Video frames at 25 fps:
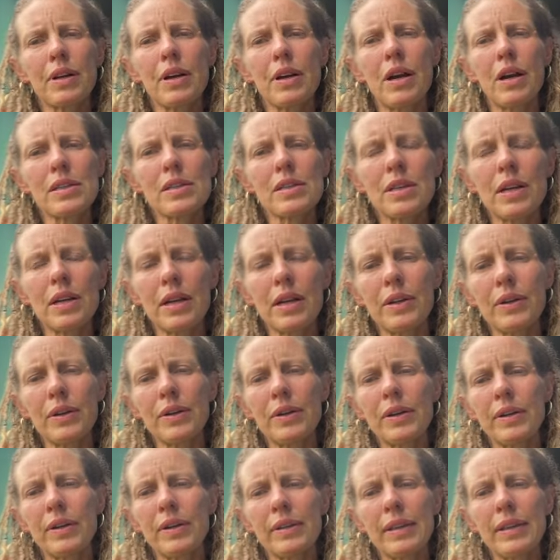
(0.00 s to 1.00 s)
consult
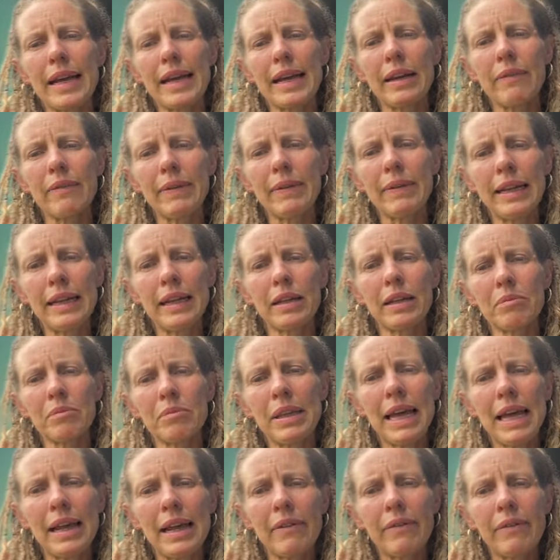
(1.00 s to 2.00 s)
or like
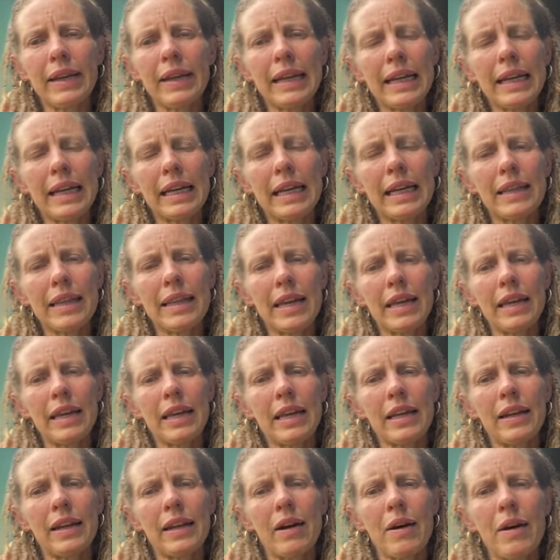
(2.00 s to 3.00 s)
plant reading, they
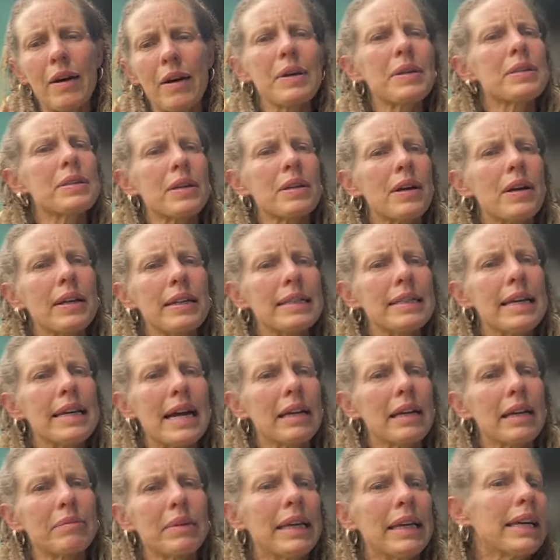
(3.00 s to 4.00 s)
can always
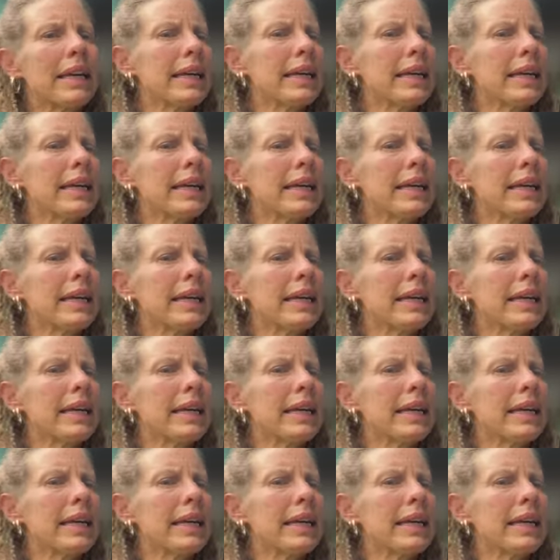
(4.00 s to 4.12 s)
contact me.